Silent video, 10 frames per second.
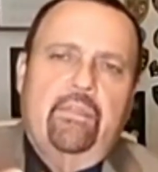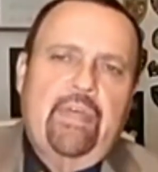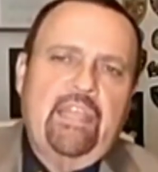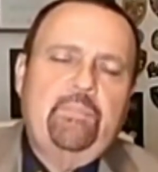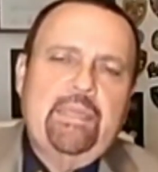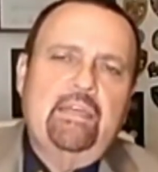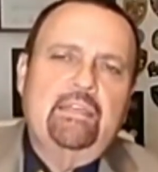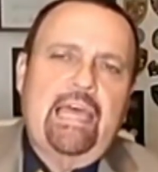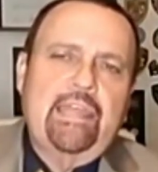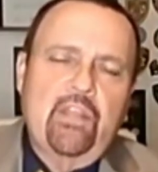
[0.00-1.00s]
That's
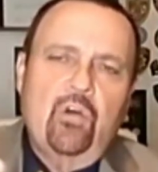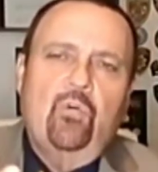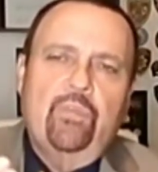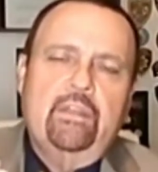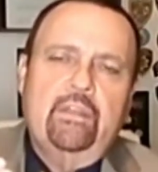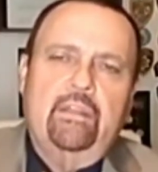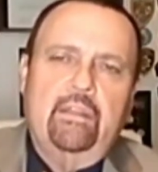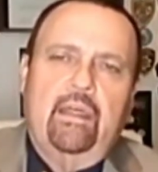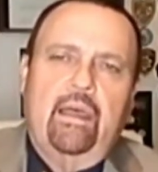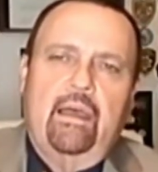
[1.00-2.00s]
because I know that
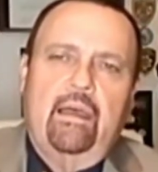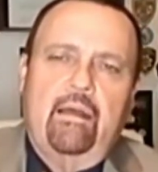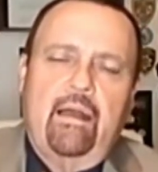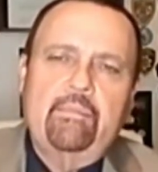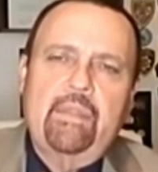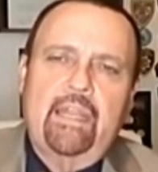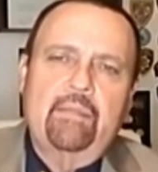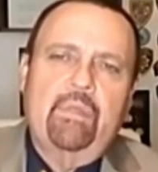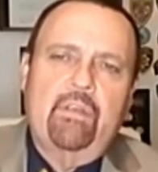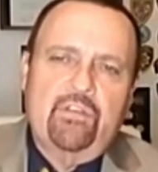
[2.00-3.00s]
I'm
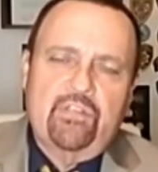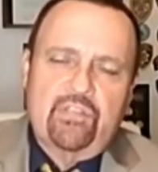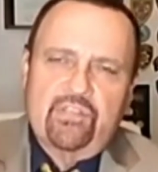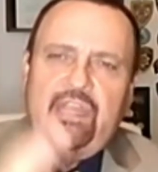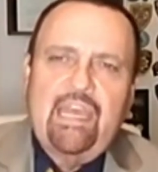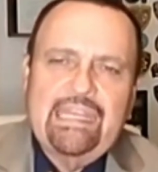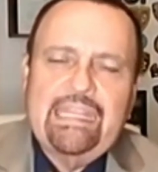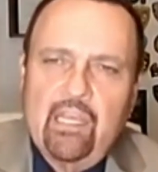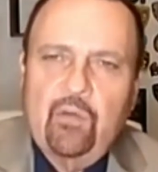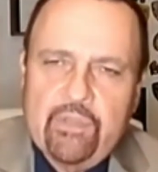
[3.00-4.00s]
not embarrassed to say I
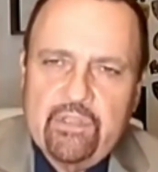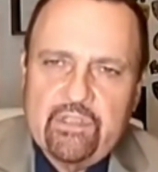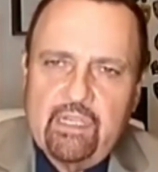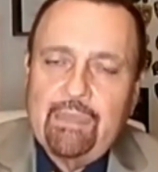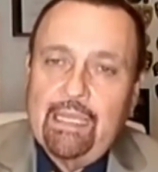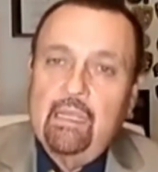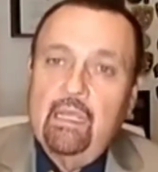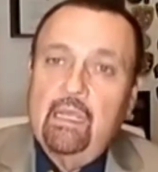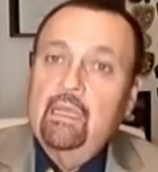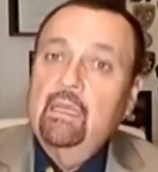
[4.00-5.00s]
need help with this inmate.
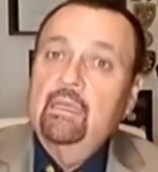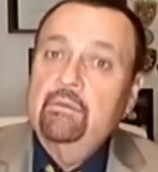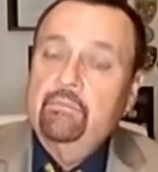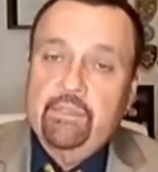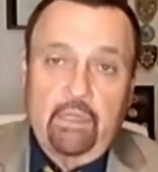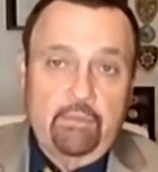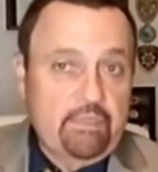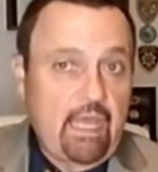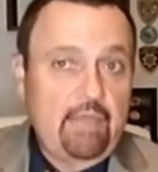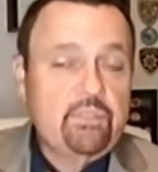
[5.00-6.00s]

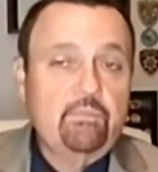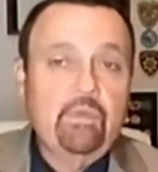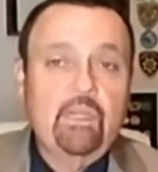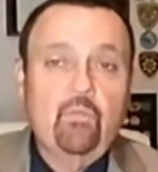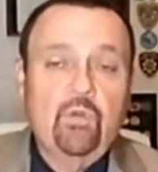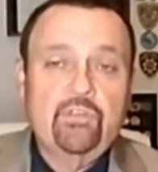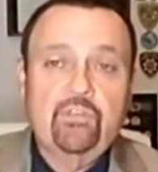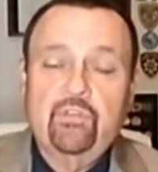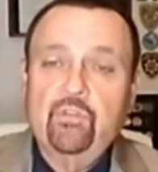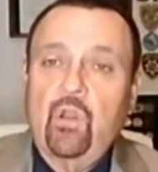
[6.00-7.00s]
Sometimes somebody
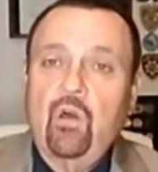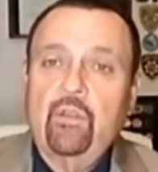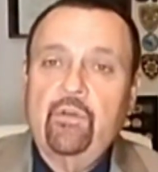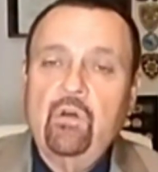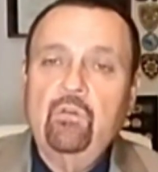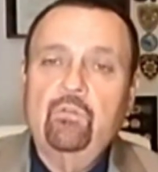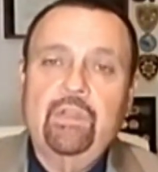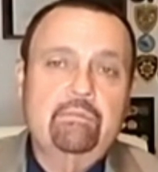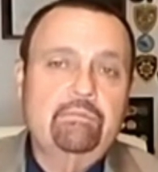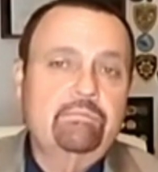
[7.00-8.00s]
wants to do it all on their
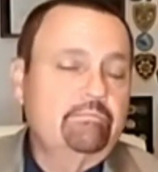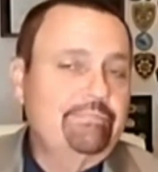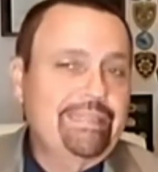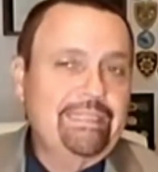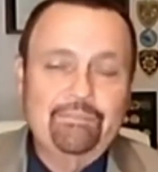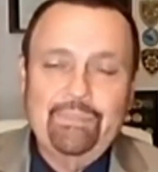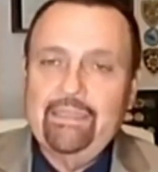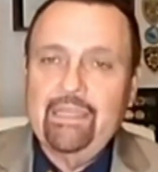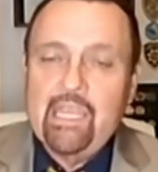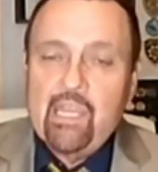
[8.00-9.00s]
own, be
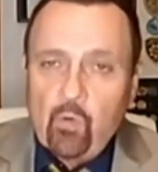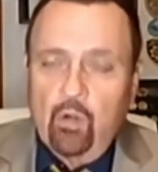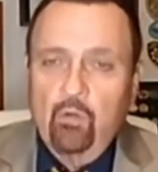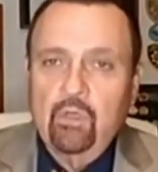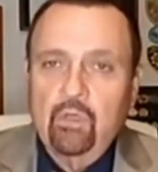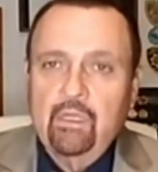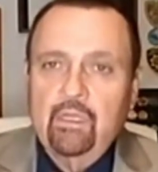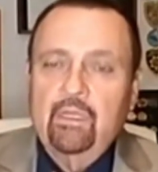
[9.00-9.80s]
the hero.